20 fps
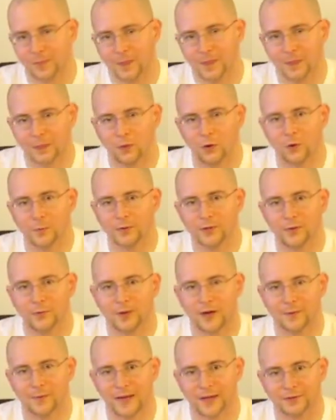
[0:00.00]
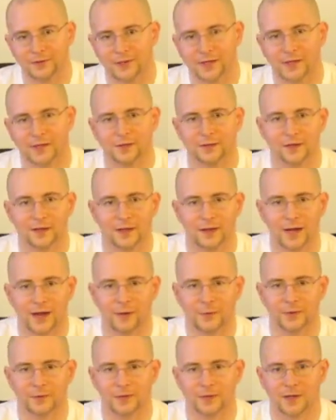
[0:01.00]
normally when I'm out there,
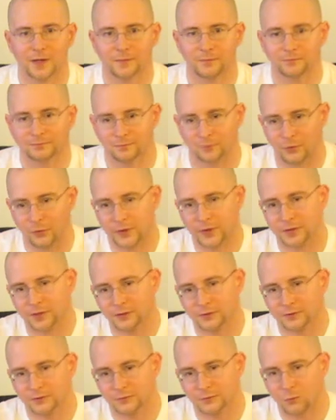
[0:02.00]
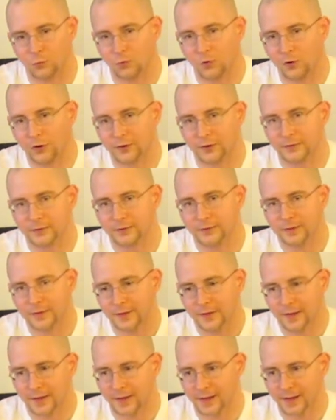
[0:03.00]
I would boil water.
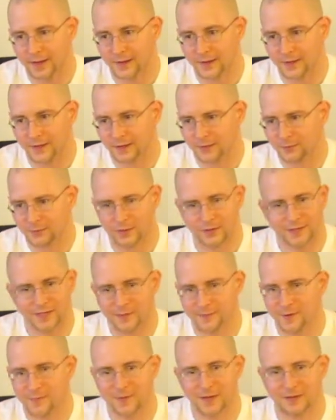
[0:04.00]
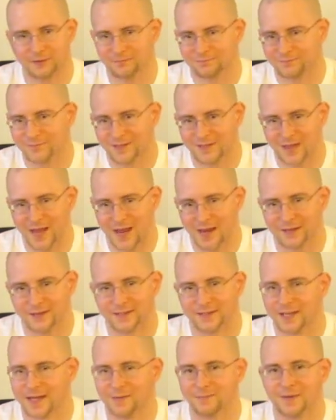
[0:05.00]
It would take me like 8
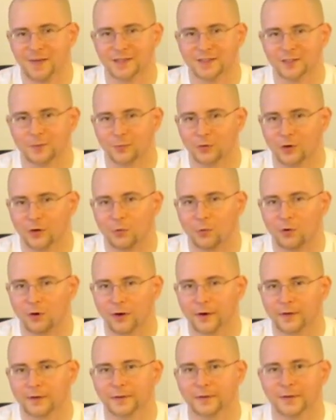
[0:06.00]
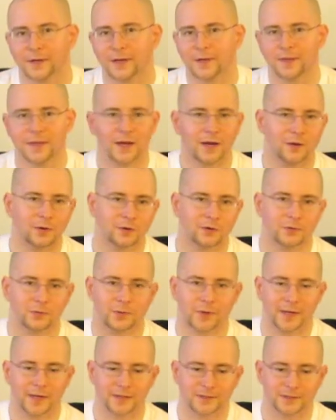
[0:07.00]
to 10 minutes to boil water, and then I would
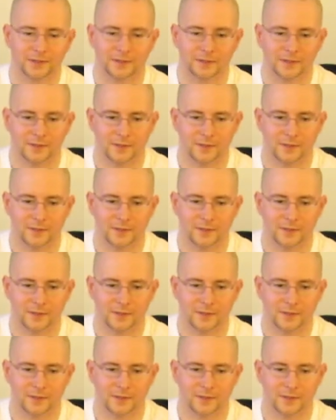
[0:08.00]
create